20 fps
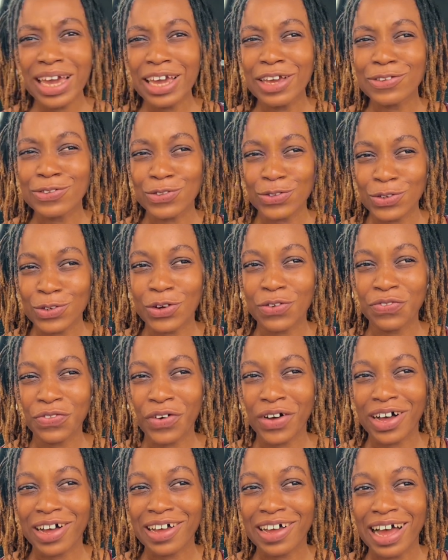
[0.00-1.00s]
he stood up for
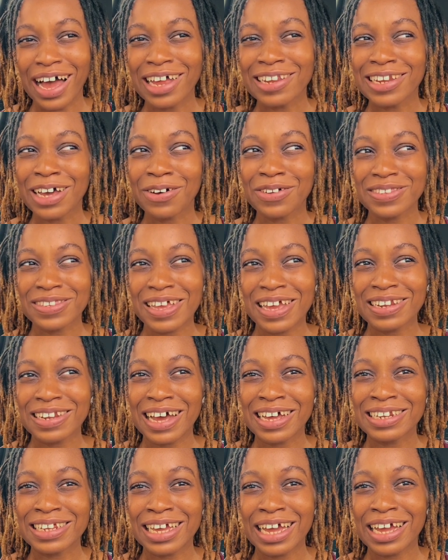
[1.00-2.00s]
her and now said
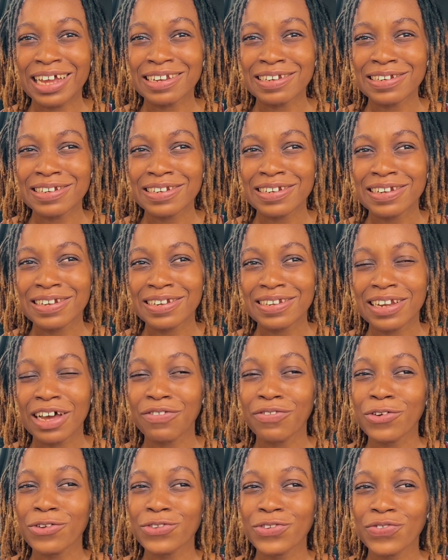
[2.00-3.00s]
at the end that
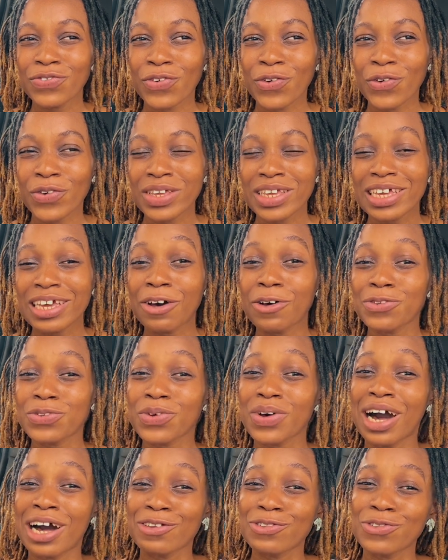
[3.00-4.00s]
first of all, he
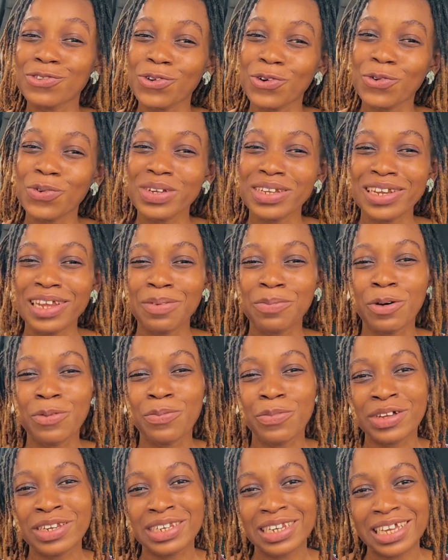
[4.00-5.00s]
also has talk with them on
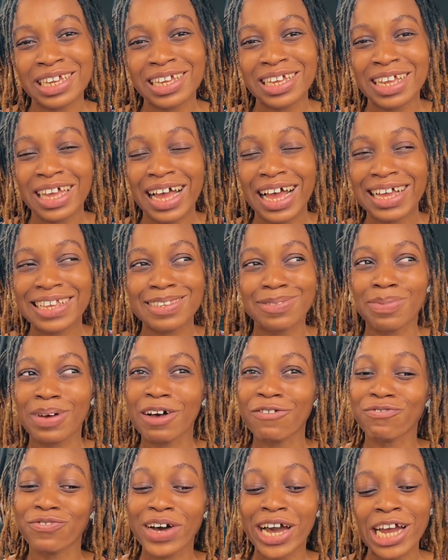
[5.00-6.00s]
Monday as per
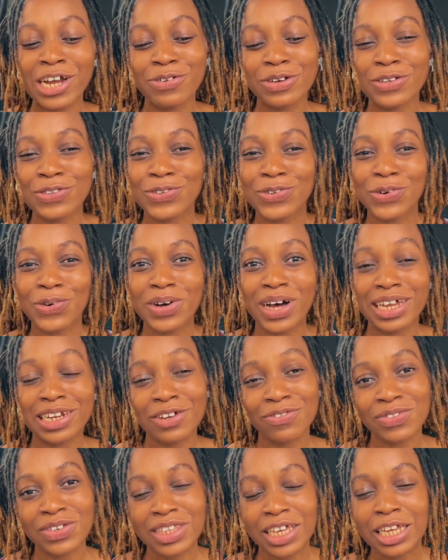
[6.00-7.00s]
firing talk and
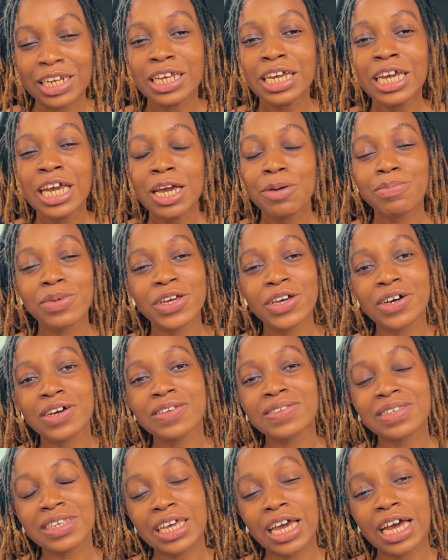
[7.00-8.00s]
everything,
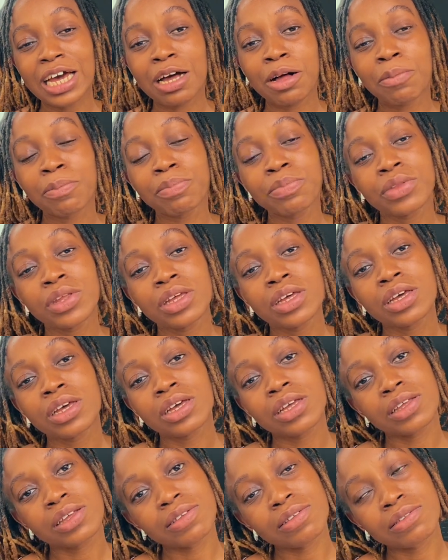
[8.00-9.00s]
because
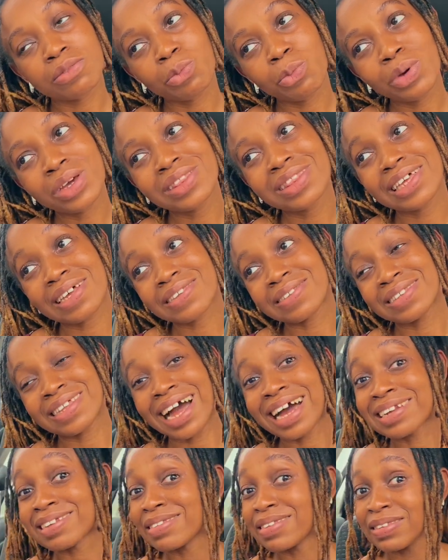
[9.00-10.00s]
Winter's
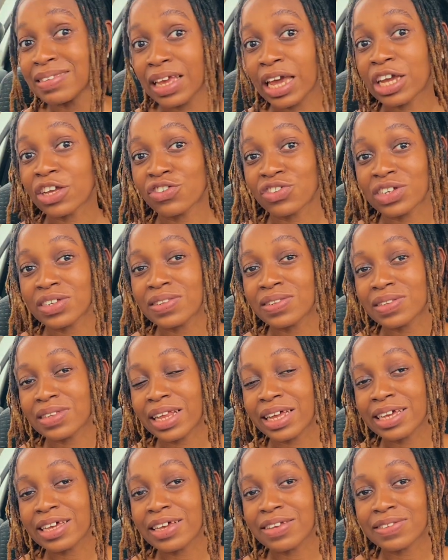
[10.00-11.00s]
dad is his agent.
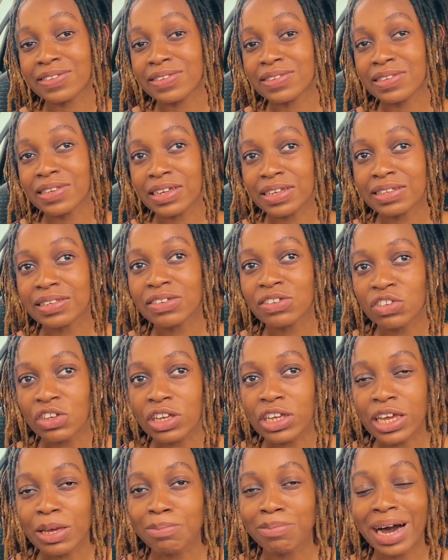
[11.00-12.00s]
Like,
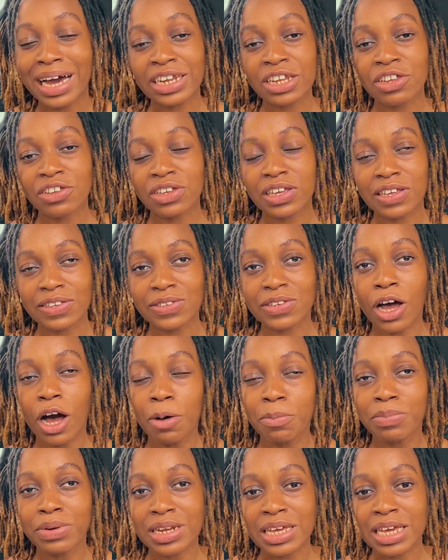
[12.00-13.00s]
his
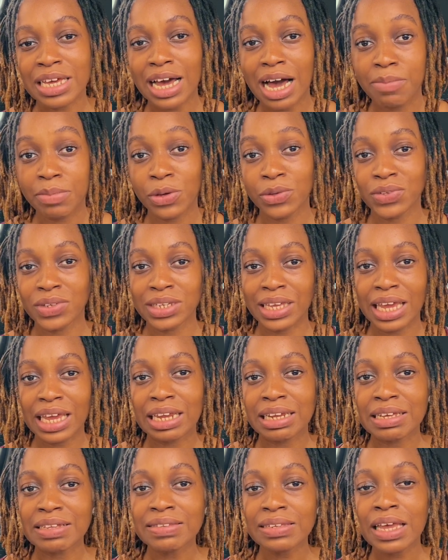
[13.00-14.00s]
company, Hamilton
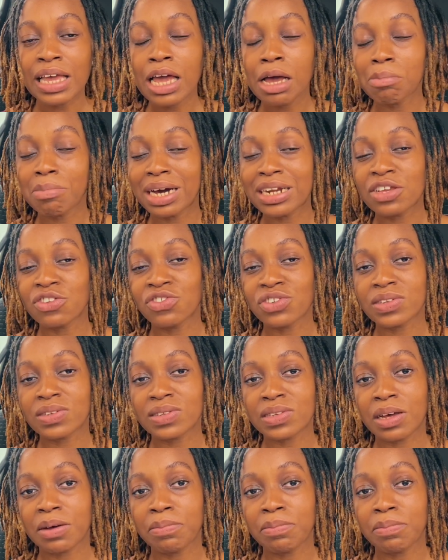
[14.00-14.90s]
Elite, manages